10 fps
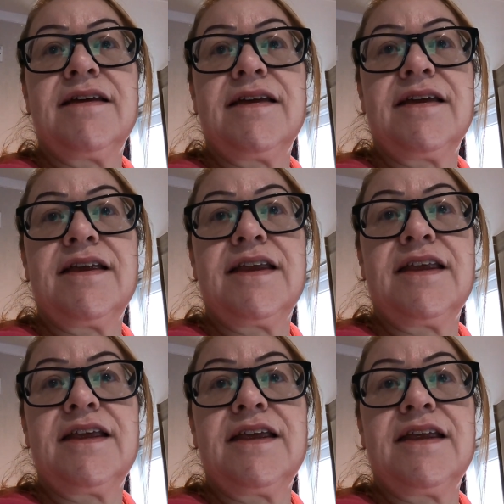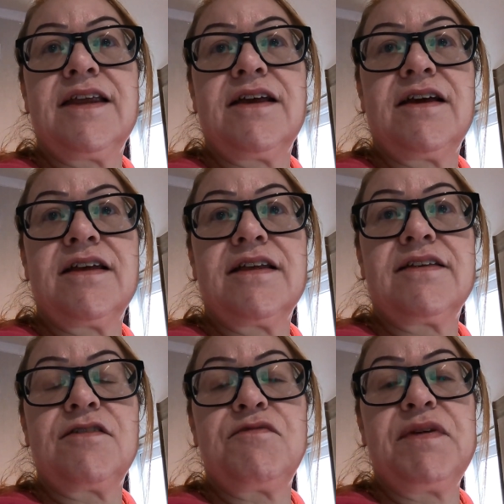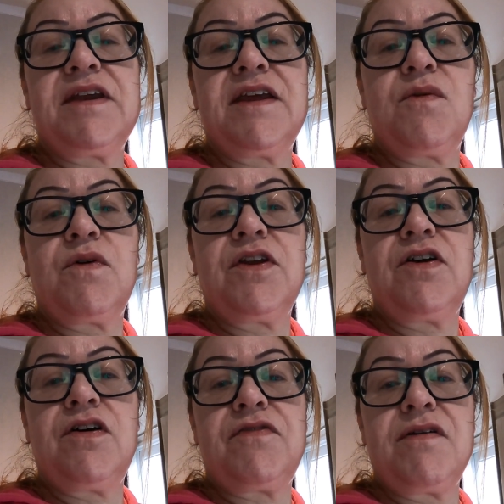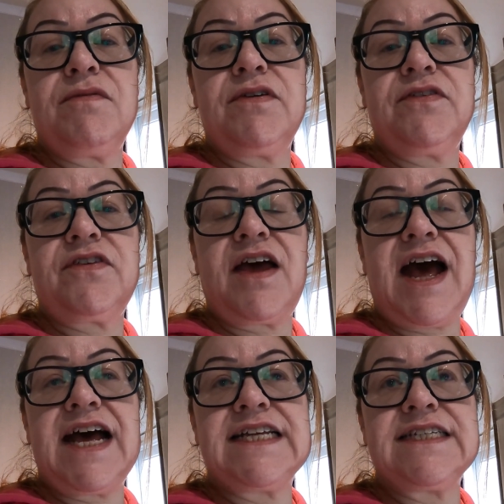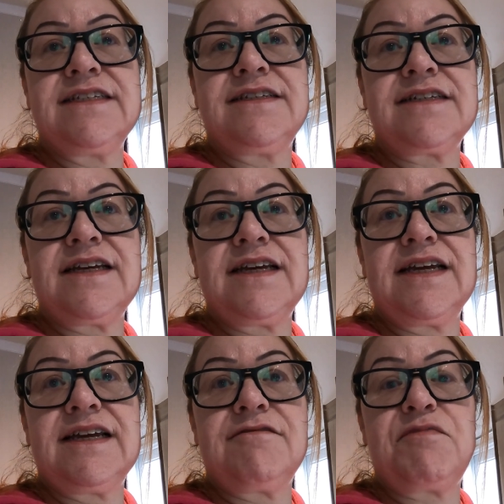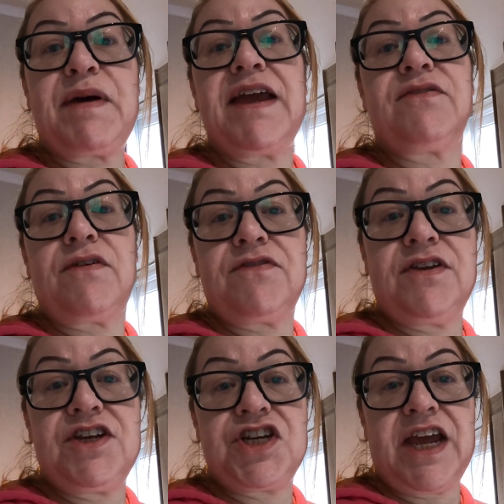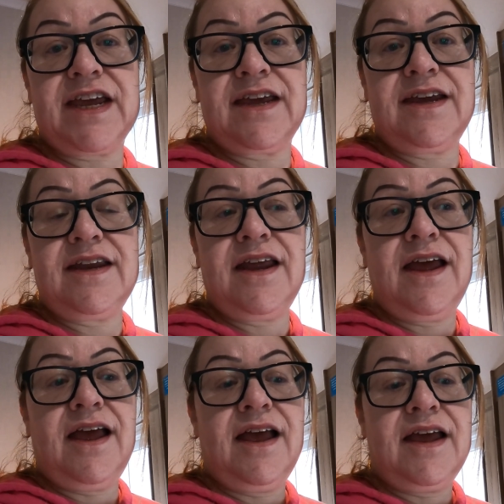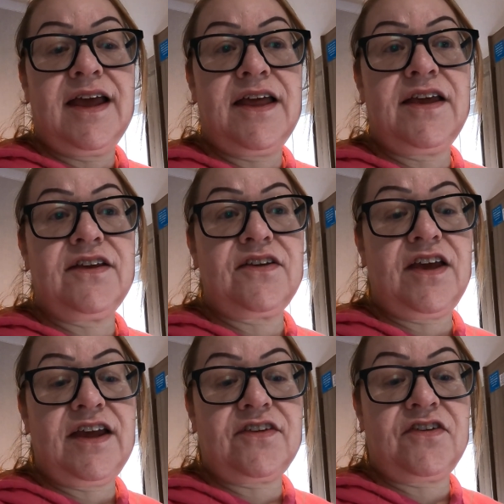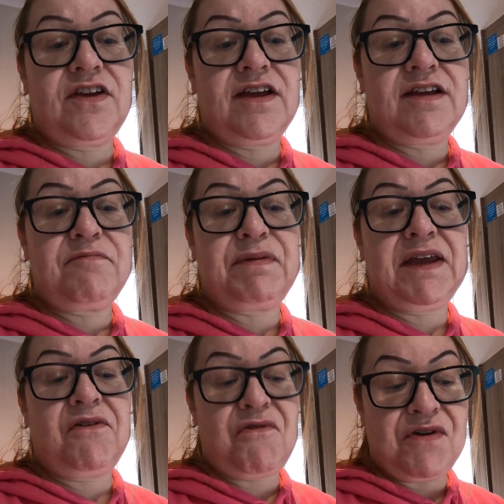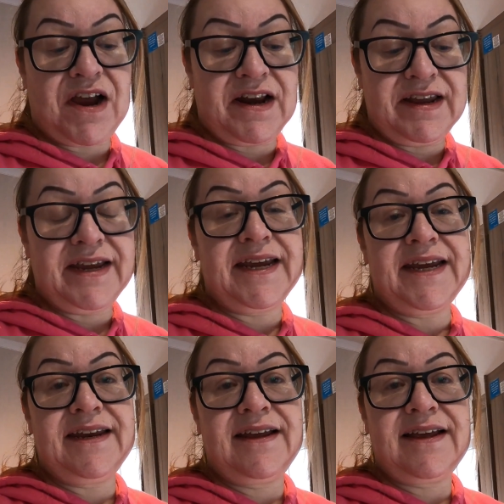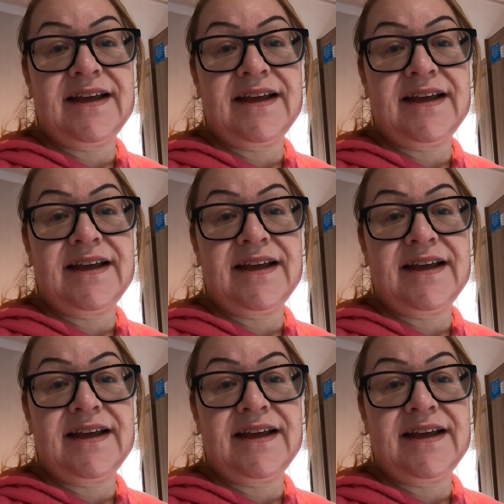Really an hour So we've been here one and a half hours, and we've paid to have early check-in. It, it's a bit unclean.